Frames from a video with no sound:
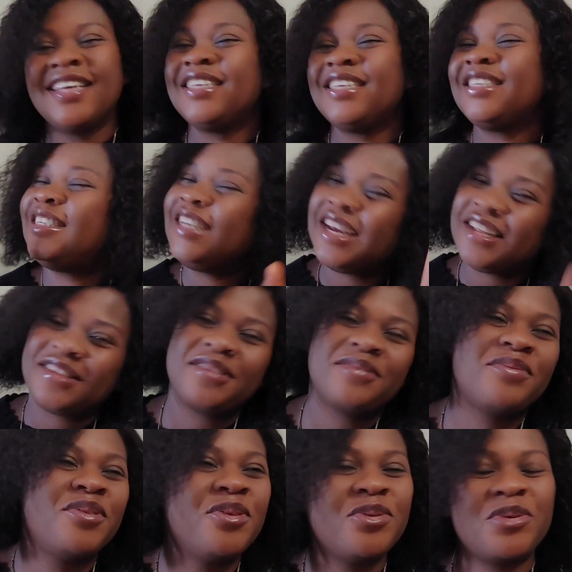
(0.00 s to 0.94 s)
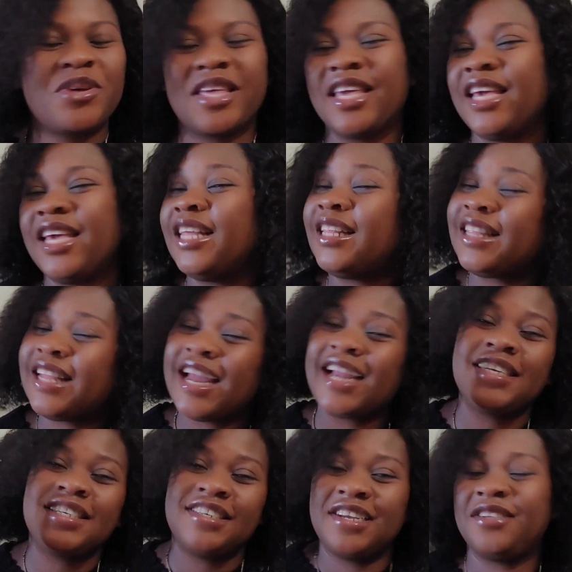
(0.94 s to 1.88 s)
Share this video, okay?
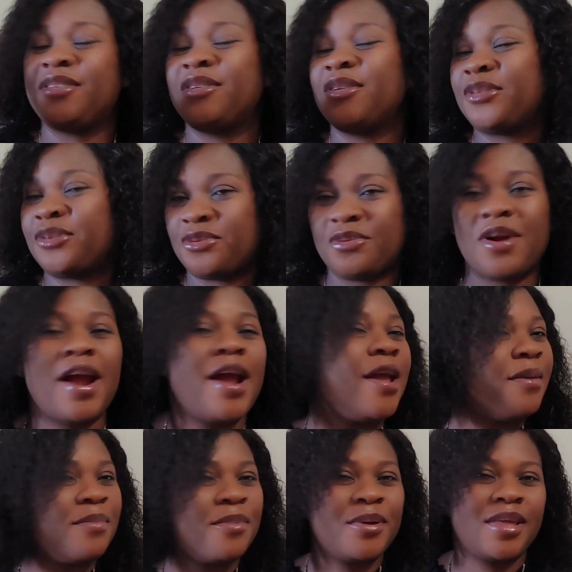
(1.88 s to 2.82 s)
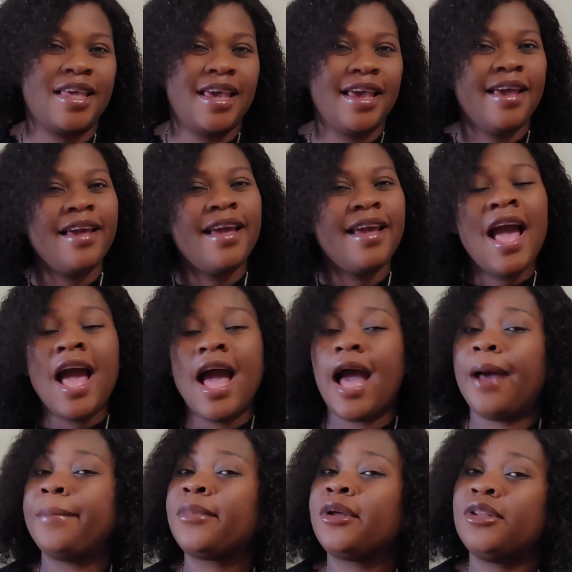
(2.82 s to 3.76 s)
Like, share, subscribe, okay?
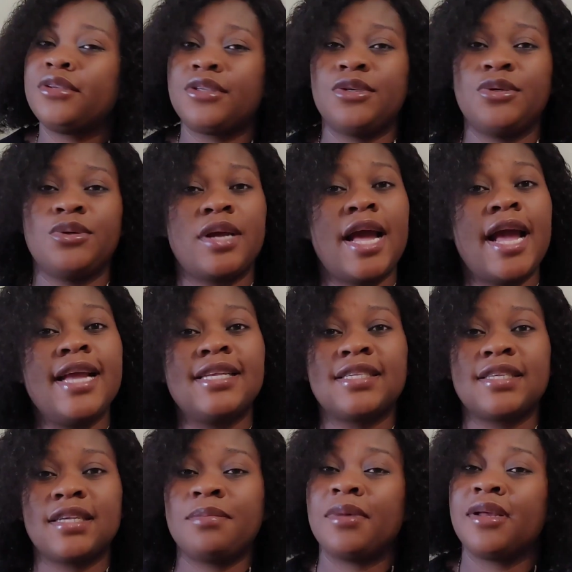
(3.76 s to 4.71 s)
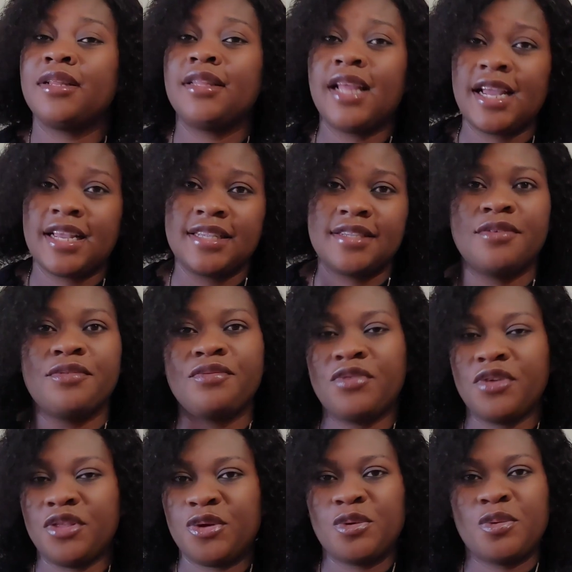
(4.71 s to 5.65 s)
I'm going to see you guys in my next
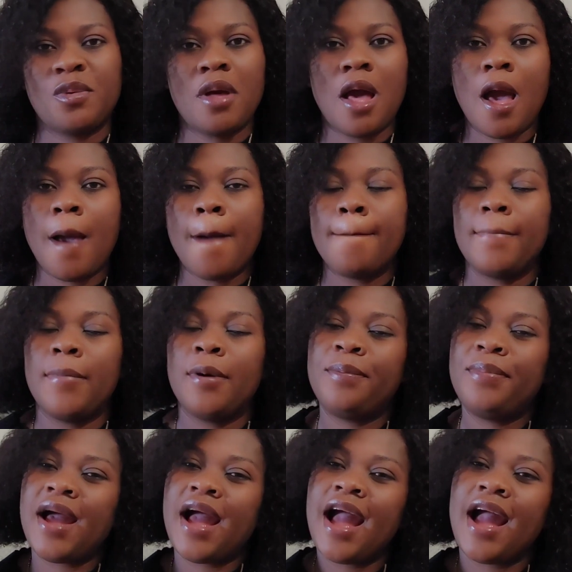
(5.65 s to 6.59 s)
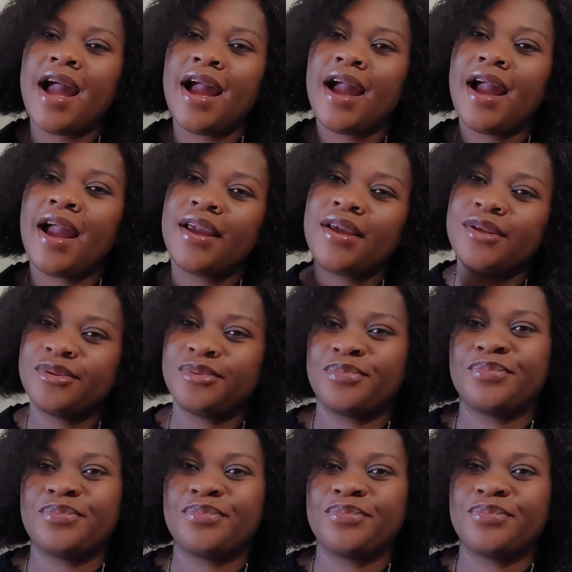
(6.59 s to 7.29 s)
video. Bye-bye.